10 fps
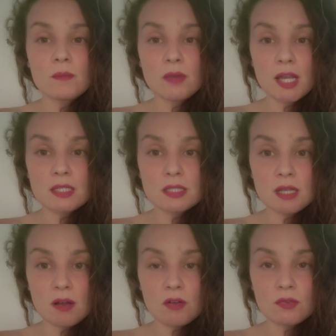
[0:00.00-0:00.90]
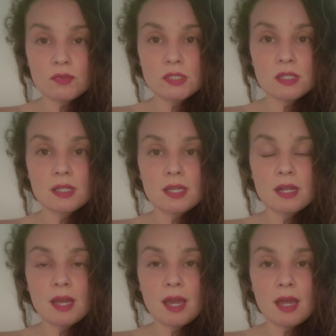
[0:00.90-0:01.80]
myself to get
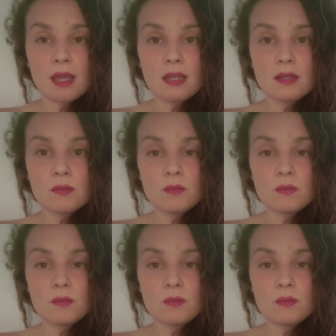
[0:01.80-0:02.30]
ahead,